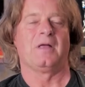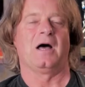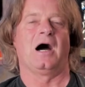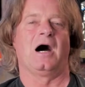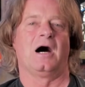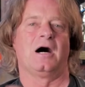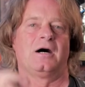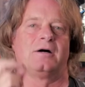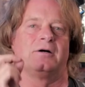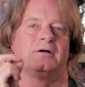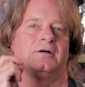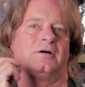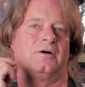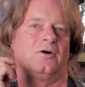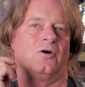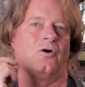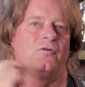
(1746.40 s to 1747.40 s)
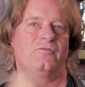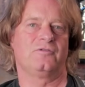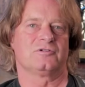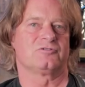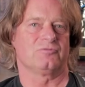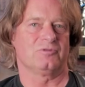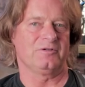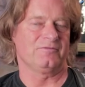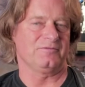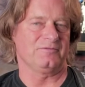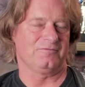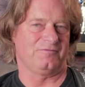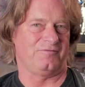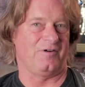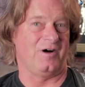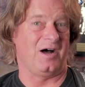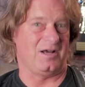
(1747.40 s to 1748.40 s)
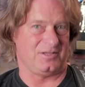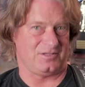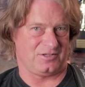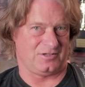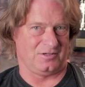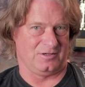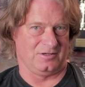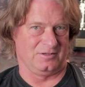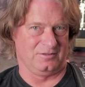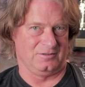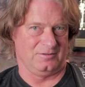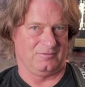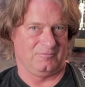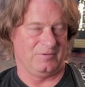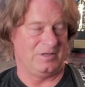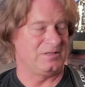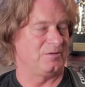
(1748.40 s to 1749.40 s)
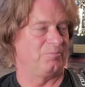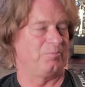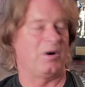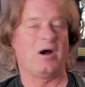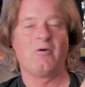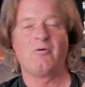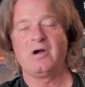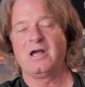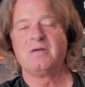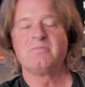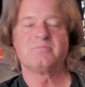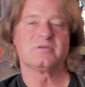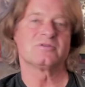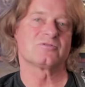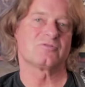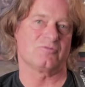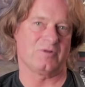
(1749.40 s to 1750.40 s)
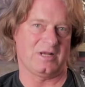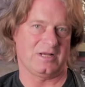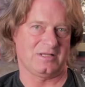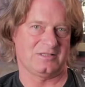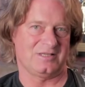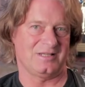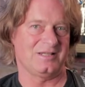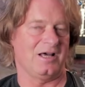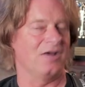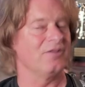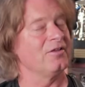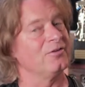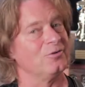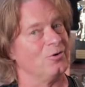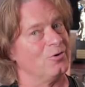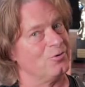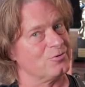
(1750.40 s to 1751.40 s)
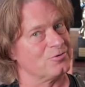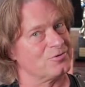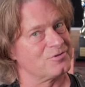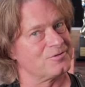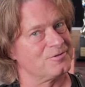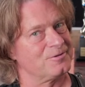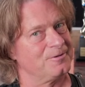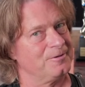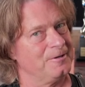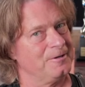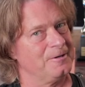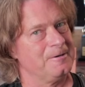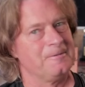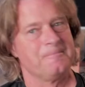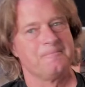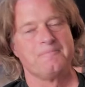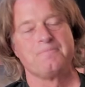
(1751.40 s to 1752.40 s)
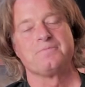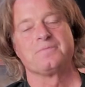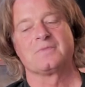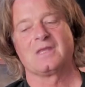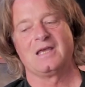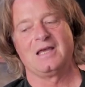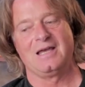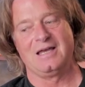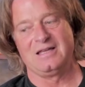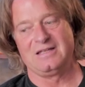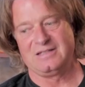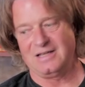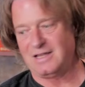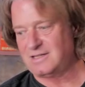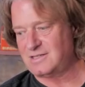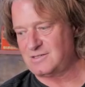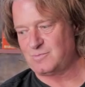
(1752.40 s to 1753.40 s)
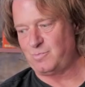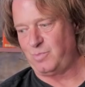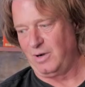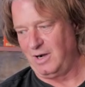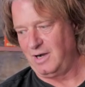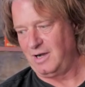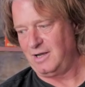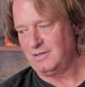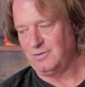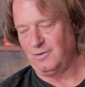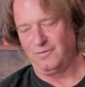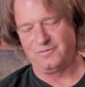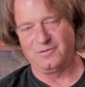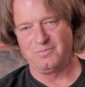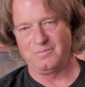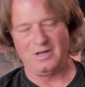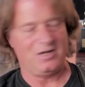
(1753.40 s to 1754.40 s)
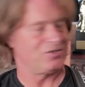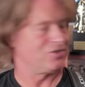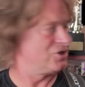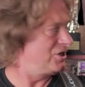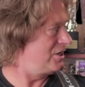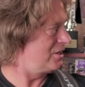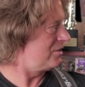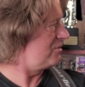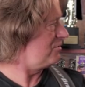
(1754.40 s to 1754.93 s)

are overdriven faster when the power amp is cranked than other notes. And that's part of the magic